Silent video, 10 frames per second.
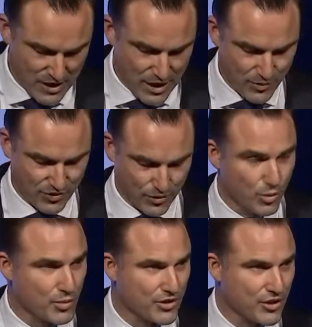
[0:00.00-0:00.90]
We saw
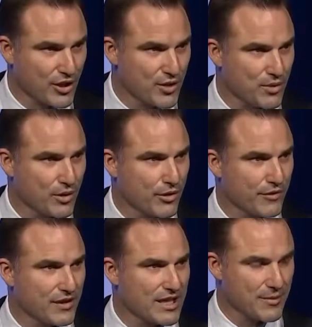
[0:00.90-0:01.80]
with the Tony Burke coffee cup